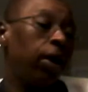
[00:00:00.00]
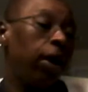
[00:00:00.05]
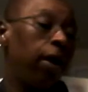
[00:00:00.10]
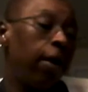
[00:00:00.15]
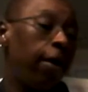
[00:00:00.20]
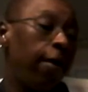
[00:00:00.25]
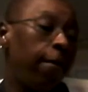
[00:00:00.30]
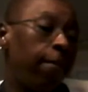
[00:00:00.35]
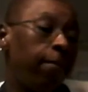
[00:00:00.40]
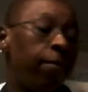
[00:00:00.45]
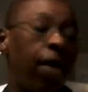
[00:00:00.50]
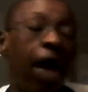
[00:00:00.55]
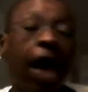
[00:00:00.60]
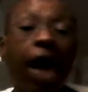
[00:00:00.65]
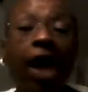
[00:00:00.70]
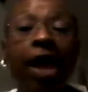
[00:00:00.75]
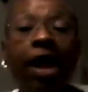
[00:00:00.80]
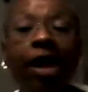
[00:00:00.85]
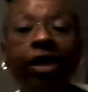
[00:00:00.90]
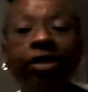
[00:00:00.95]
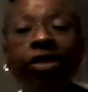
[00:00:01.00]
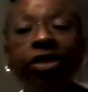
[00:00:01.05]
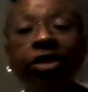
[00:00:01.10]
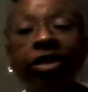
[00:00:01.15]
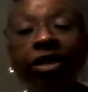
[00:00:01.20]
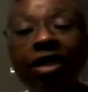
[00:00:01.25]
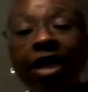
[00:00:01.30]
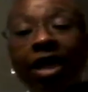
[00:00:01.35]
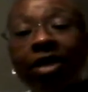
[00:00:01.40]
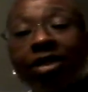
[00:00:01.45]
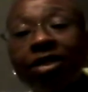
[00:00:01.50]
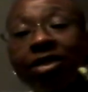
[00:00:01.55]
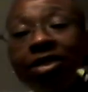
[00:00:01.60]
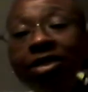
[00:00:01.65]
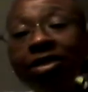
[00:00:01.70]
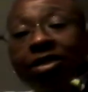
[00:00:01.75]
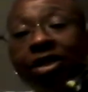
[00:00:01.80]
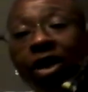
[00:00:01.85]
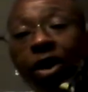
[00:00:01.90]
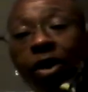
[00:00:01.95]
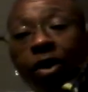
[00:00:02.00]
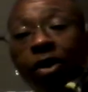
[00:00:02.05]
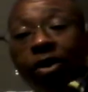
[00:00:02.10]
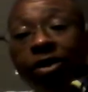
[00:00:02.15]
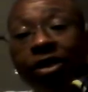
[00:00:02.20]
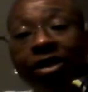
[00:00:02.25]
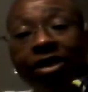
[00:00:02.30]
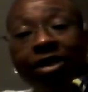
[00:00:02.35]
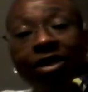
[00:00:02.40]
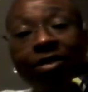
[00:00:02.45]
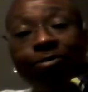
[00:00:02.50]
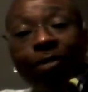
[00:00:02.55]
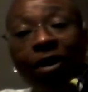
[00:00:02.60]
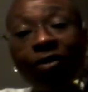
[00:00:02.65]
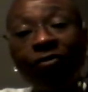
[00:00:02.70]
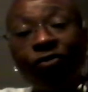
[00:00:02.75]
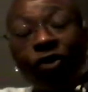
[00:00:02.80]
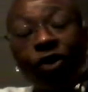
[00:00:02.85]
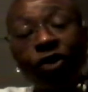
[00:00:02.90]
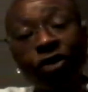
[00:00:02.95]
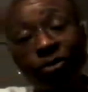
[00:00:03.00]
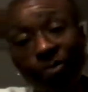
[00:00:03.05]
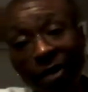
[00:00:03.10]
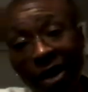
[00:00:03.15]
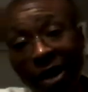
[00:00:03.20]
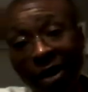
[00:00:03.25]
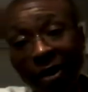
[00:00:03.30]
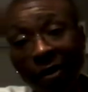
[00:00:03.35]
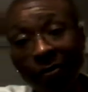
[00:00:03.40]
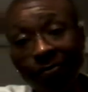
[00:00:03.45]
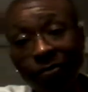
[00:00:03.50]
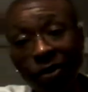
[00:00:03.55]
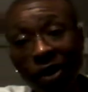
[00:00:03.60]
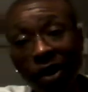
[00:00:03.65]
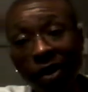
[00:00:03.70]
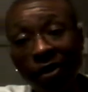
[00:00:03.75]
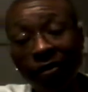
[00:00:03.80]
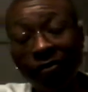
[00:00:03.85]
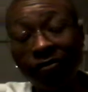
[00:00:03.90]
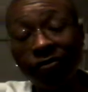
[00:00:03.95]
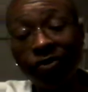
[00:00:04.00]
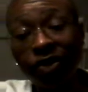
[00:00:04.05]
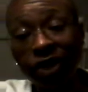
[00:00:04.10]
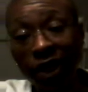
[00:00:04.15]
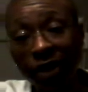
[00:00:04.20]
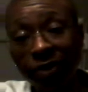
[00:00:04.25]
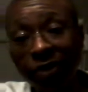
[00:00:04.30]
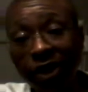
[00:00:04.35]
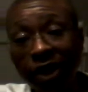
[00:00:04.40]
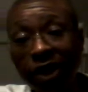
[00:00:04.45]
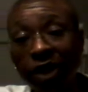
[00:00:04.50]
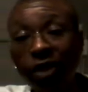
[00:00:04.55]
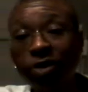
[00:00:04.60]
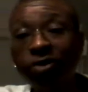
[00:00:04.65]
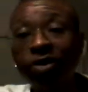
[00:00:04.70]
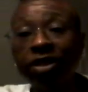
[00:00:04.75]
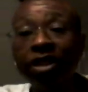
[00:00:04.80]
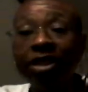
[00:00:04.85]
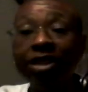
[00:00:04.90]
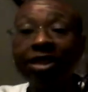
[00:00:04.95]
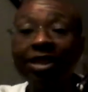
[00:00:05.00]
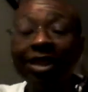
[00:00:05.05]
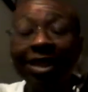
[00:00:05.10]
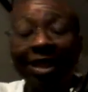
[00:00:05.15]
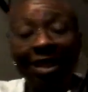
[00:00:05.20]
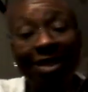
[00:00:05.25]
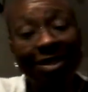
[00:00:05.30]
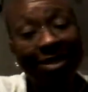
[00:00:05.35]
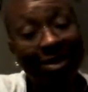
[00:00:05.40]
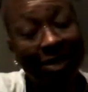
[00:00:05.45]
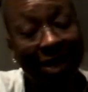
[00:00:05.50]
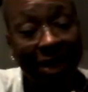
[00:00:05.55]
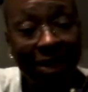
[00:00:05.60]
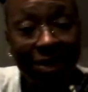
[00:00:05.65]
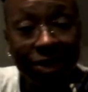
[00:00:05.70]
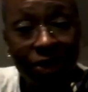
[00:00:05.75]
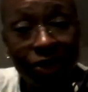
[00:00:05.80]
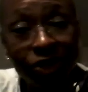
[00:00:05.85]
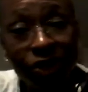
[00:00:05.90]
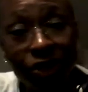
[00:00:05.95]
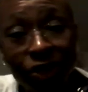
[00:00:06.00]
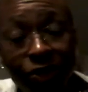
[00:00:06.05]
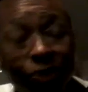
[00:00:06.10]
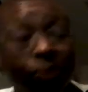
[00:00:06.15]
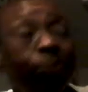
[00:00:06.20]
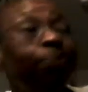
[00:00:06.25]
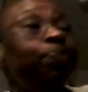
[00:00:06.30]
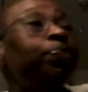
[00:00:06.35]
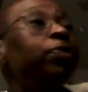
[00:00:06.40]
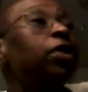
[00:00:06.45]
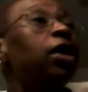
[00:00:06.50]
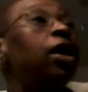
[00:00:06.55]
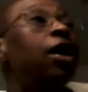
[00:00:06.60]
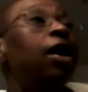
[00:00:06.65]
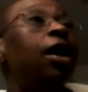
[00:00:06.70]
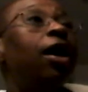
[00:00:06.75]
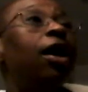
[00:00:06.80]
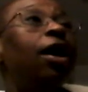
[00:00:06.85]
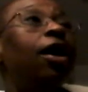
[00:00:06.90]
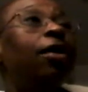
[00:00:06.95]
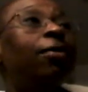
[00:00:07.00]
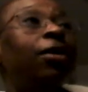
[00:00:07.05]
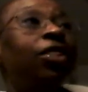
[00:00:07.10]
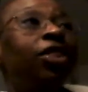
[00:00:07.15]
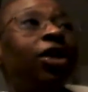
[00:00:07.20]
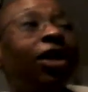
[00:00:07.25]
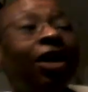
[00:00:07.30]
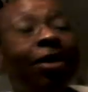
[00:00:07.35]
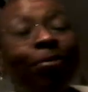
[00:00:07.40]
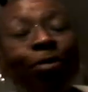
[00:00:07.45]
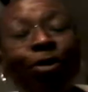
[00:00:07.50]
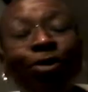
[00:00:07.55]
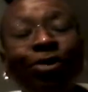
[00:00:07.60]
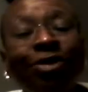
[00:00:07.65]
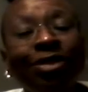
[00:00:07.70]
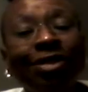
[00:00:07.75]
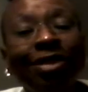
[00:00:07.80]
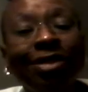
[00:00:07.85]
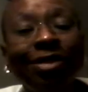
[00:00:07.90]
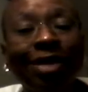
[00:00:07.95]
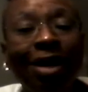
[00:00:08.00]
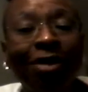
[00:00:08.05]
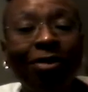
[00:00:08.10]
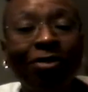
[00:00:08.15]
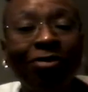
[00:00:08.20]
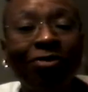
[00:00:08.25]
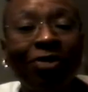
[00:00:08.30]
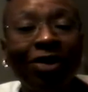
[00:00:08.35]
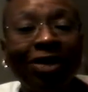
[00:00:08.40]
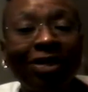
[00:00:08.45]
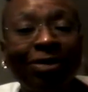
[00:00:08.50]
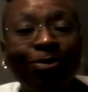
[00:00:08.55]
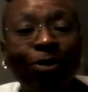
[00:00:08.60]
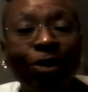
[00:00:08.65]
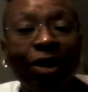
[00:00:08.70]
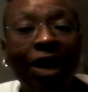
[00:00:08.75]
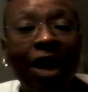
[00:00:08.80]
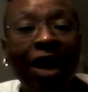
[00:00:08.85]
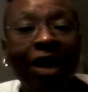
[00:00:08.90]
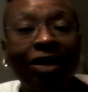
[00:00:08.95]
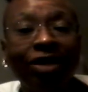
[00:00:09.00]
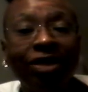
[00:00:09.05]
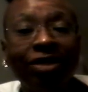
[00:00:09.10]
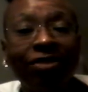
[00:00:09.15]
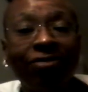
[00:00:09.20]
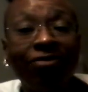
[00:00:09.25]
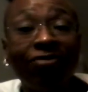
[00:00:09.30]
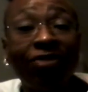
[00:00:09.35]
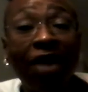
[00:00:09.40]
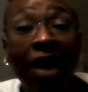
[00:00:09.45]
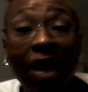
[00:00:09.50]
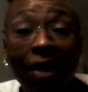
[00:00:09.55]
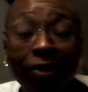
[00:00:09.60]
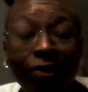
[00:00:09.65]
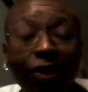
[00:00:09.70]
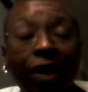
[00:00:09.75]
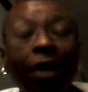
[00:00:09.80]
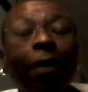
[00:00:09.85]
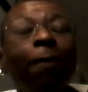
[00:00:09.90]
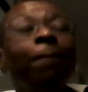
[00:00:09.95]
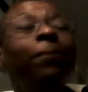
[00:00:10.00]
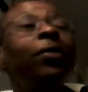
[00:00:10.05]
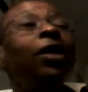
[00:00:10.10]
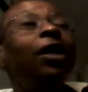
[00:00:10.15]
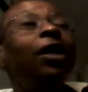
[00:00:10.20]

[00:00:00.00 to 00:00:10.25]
um, I actually now this is a this is my first pair of gel neos. This is an extinct shoe. Um, I think I posted this out on Facebook. I actually found them